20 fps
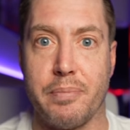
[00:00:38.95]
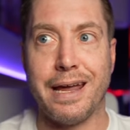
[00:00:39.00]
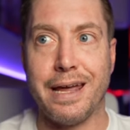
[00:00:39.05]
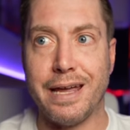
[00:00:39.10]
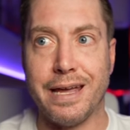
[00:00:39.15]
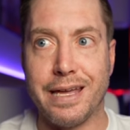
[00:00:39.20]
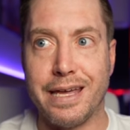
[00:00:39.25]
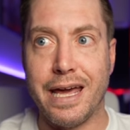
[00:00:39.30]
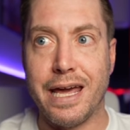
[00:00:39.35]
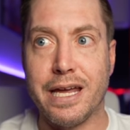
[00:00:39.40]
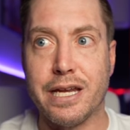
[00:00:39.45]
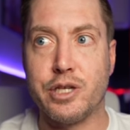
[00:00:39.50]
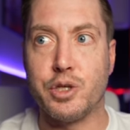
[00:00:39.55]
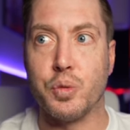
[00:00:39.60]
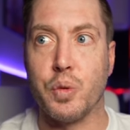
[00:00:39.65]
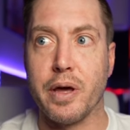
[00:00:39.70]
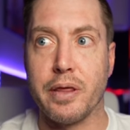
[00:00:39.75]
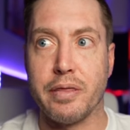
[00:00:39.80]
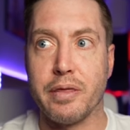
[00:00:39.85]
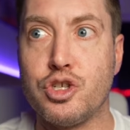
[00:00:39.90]
I
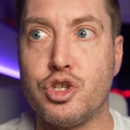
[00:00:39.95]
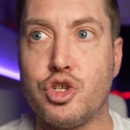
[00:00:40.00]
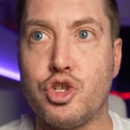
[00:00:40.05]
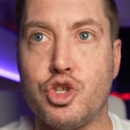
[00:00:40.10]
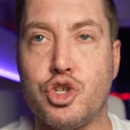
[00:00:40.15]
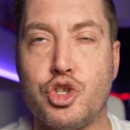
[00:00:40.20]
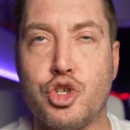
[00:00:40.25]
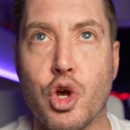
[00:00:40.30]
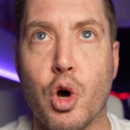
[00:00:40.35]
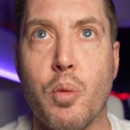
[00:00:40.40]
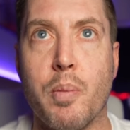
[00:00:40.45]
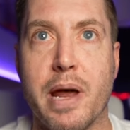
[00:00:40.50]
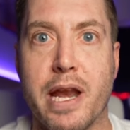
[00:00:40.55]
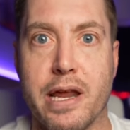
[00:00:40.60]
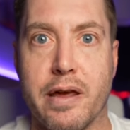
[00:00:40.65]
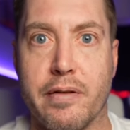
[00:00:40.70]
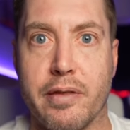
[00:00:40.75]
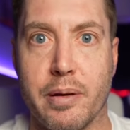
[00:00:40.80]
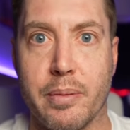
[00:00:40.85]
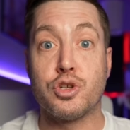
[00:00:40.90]
engage with so
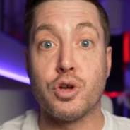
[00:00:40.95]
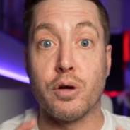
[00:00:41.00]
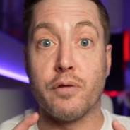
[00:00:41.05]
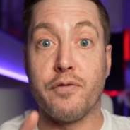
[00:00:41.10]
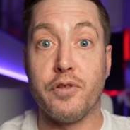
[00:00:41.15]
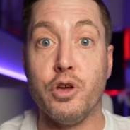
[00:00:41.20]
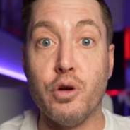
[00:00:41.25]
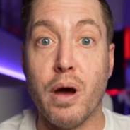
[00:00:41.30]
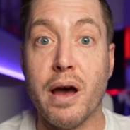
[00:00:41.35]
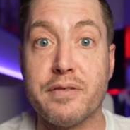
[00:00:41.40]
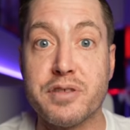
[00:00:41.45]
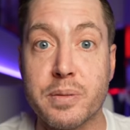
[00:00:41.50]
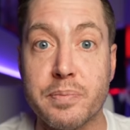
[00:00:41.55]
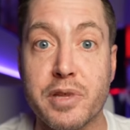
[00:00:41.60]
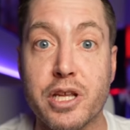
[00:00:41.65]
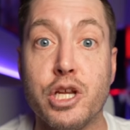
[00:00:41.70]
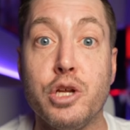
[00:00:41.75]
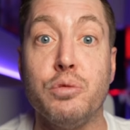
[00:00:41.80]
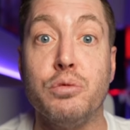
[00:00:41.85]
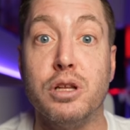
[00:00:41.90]
many of them. So if you have
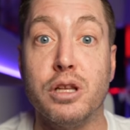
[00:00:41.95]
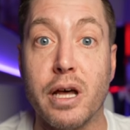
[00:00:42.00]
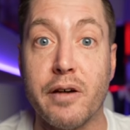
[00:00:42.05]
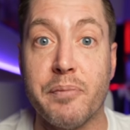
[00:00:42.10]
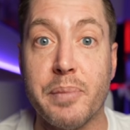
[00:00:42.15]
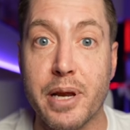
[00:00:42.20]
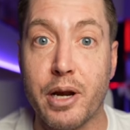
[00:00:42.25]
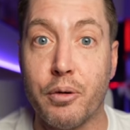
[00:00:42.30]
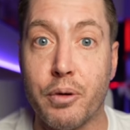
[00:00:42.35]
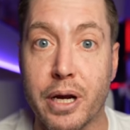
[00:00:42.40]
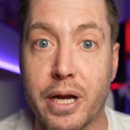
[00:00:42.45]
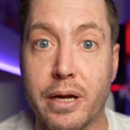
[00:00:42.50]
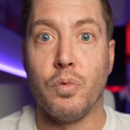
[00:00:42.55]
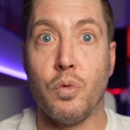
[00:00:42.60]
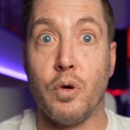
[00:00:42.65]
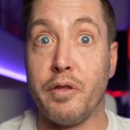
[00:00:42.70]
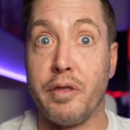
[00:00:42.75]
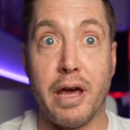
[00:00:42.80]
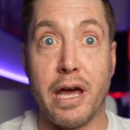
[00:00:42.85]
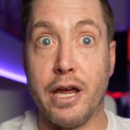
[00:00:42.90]
something you'd love me to read
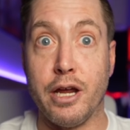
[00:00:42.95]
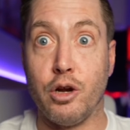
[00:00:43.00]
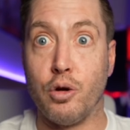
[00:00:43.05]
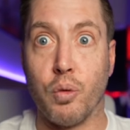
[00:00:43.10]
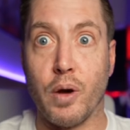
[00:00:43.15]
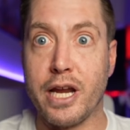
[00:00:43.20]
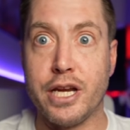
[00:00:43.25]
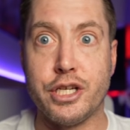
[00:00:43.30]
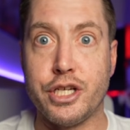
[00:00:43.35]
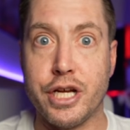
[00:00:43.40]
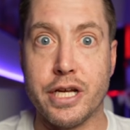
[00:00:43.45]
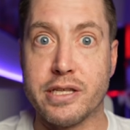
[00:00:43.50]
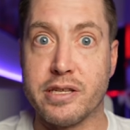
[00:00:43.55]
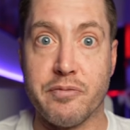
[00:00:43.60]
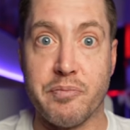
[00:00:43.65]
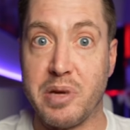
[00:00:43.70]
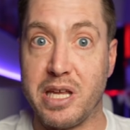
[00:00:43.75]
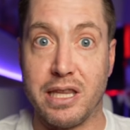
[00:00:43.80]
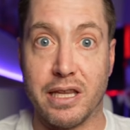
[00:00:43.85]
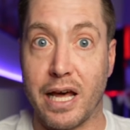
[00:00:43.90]
with a great chance
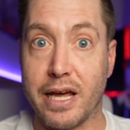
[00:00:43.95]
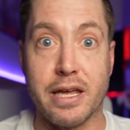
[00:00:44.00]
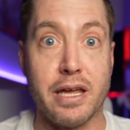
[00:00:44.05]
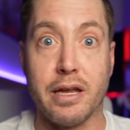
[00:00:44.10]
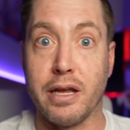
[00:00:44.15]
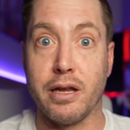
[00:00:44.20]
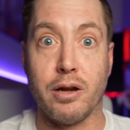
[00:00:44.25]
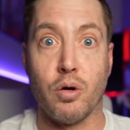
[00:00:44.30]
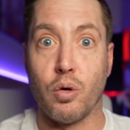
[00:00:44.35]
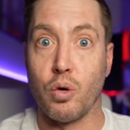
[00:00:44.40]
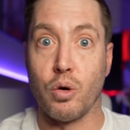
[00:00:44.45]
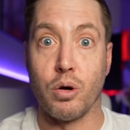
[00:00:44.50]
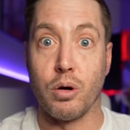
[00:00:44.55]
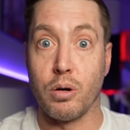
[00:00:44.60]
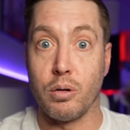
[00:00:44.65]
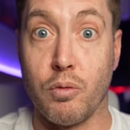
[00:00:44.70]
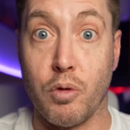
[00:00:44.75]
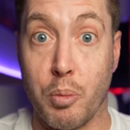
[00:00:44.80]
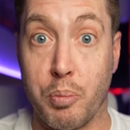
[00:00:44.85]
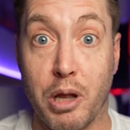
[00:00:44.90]
of me liking it
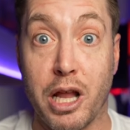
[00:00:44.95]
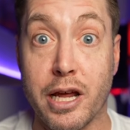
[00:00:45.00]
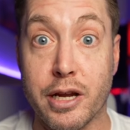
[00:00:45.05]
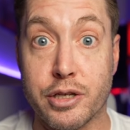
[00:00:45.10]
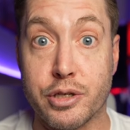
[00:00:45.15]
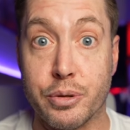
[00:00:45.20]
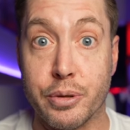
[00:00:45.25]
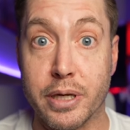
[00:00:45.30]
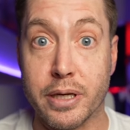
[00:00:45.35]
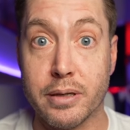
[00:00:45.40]
or replying to